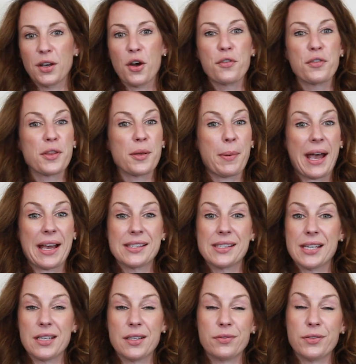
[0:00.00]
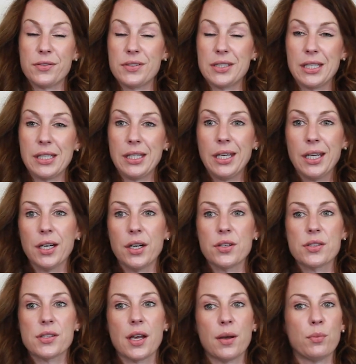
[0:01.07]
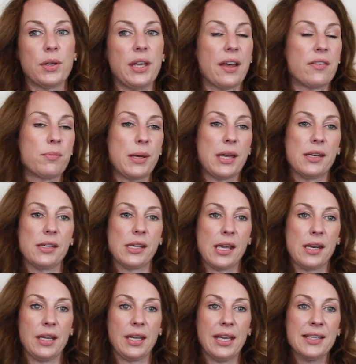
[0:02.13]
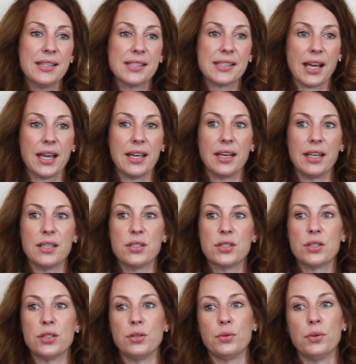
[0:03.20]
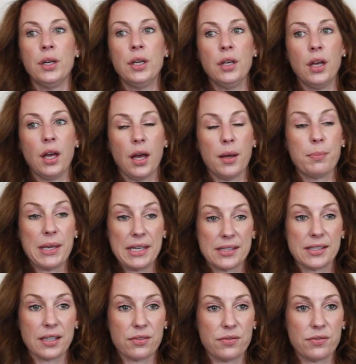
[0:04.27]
Over the past 10 to 15 years, we have been gaining insight into basic